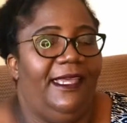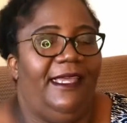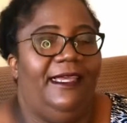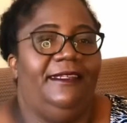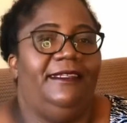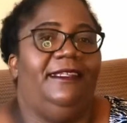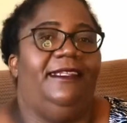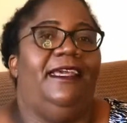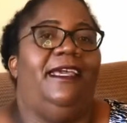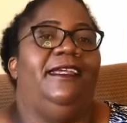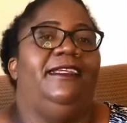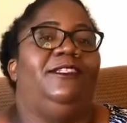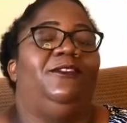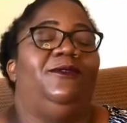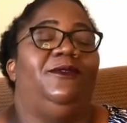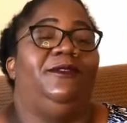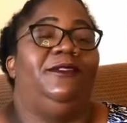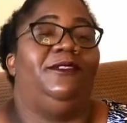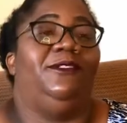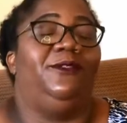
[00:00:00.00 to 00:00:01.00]
And I had
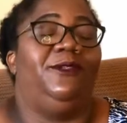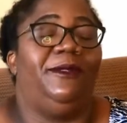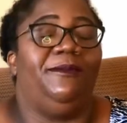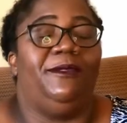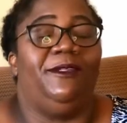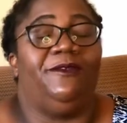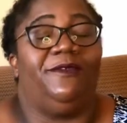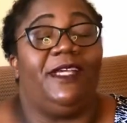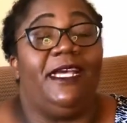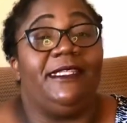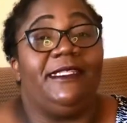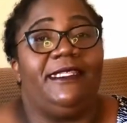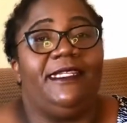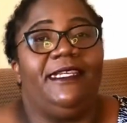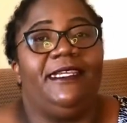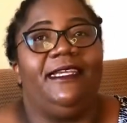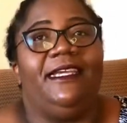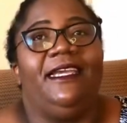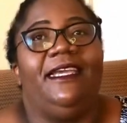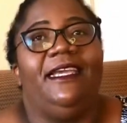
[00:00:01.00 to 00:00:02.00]
to do a bit of
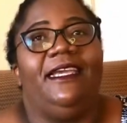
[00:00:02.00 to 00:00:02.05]
counseling.